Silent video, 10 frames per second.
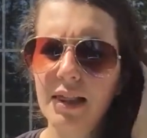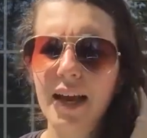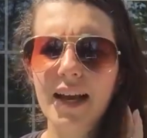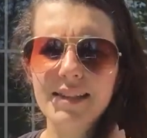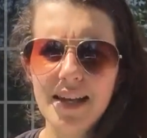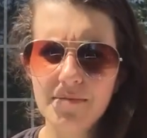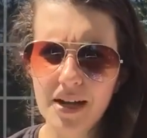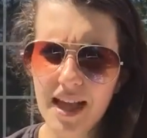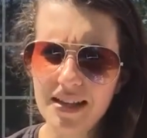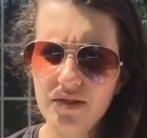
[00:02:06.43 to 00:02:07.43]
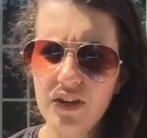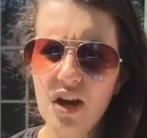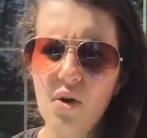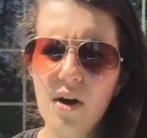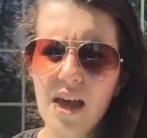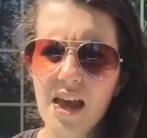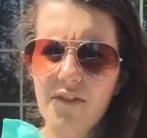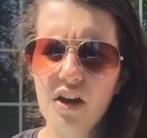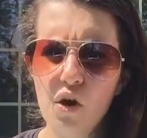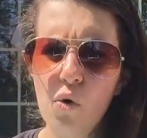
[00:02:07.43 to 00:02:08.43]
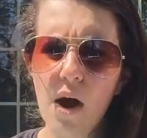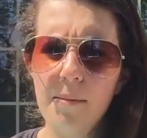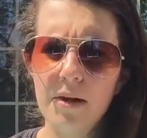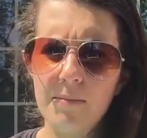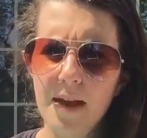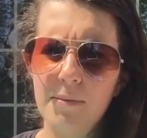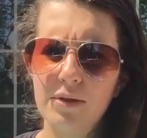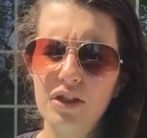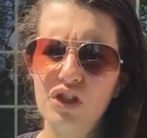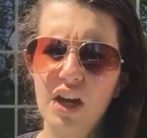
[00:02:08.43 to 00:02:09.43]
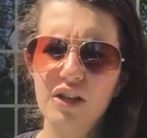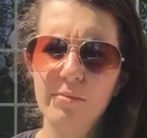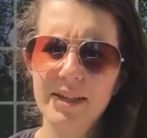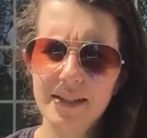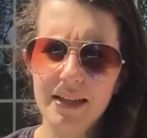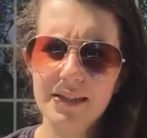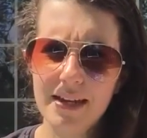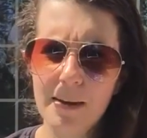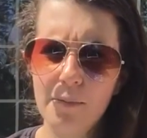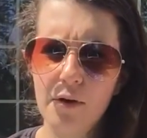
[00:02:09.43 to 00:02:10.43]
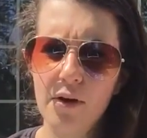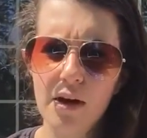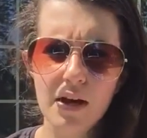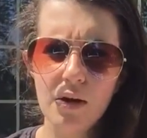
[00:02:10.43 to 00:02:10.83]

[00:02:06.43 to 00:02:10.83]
Like I said in my last video, if I know I'm going to be able to change my son's diaper